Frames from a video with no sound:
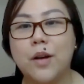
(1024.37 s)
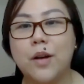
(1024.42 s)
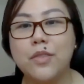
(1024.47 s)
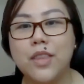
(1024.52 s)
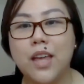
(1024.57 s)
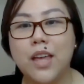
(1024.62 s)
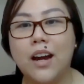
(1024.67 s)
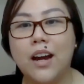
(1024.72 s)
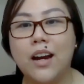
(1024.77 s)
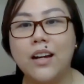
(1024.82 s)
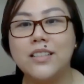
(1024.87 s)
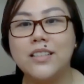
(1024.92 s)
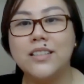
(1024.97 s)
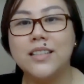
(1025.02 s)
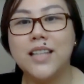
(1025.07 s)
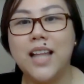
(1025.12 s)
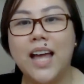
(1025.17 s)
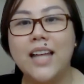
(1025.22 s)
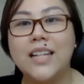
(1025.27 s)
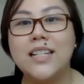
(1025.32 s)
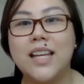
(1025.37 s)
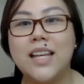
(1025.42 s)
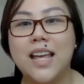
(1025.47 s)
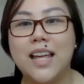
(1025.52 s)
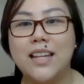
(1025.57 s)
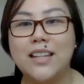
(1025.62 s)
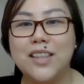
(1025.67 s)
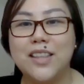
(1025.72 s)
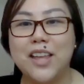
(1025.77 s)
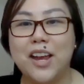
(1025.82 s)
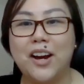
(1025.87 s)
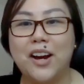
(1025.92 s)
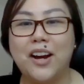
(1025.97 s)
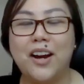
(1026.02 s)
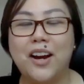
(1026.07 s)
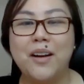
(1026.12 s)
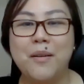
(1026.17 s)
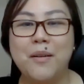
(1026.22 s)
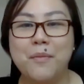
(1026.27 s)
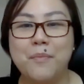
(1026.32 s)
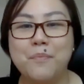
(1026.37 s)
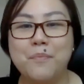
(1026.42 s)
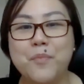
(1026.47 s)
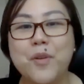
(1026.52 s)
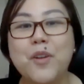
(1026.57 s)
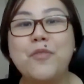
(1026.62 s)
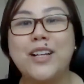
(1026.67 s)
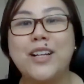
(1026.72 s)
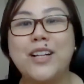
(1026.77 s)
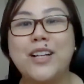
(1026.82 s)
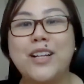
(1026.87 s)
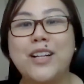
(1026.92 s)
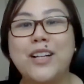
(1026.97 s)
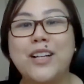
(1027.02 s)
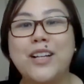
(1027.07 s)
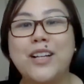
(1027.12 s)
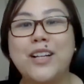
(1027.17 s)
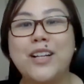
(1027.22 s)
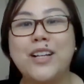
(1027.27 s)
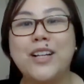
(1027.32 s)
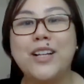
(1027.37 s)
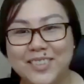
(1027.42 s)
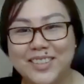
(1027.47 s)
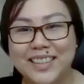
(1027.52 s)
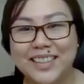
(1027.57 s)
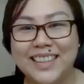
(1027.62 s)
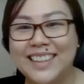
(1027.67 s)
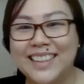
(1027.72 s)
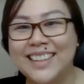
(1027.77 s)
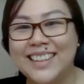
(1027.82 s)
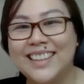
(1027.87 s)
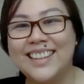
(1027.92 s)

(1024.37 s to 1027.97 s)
out there could land in their perfect client soon.